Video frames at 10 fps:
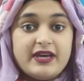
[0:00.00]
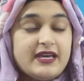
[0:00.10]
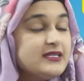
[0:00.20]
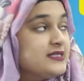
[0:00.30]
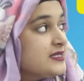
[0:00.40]

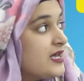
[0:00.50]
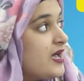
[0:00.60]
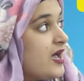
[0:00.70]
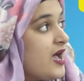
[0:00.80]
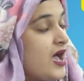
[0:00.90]
is
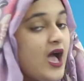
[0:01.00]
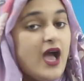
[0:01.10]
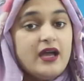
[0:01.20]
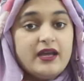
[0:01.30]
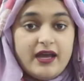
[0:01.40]

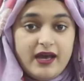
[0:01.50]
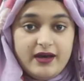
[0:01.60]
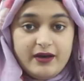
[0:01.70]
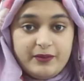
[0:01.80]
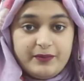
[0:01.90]
K.